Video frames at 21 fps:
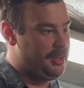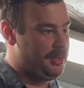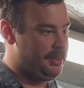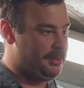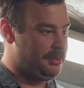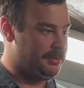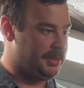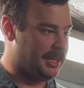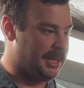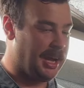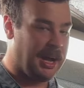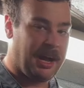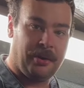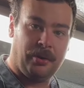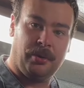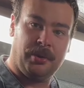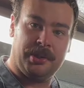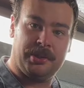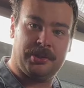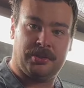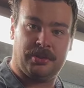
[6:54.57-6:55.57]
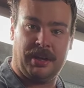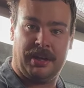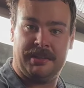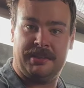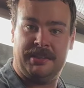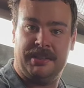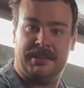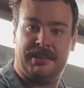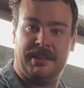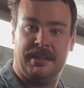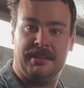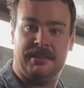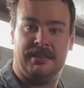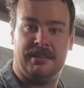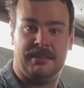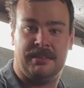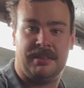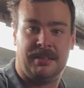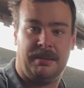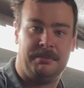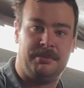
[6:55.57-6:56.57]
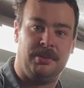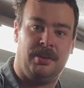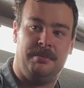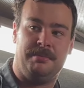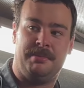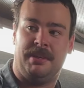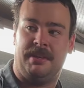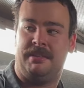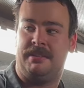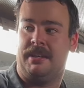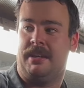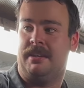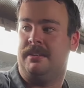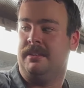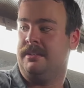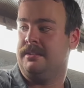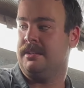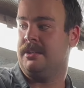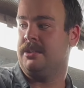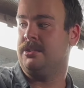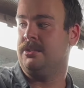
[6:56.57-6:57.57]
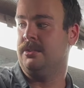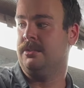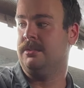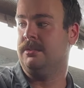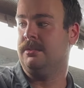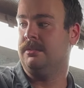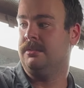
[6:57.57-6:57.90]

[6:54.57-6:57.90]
you can't always trust your sensors. Sometimes they say things they shouldn't.